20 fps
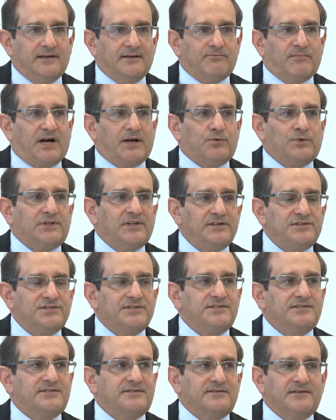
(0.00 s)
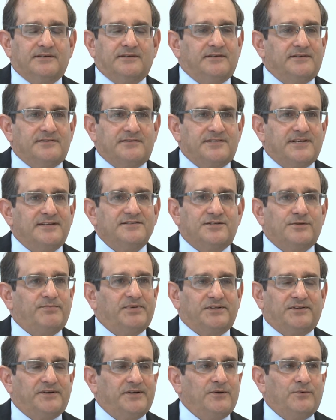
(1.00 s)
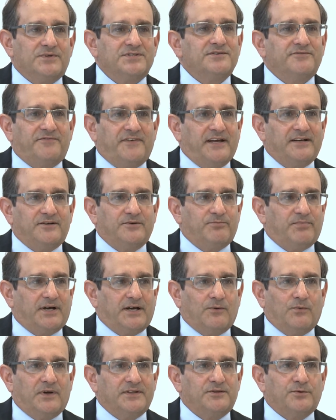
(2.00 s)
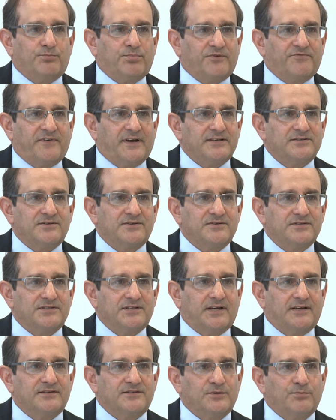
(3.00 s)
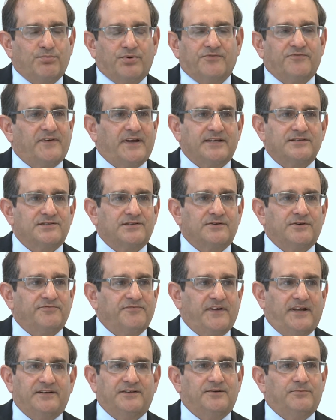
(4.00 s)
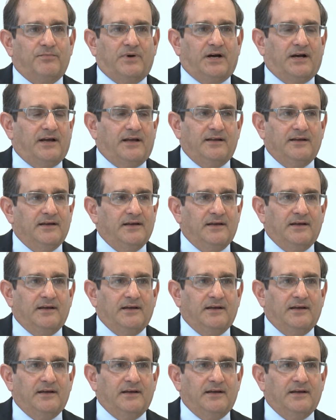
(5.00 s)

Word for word: My religious uh, sensibility was offended by what the professor says. The professor offended my,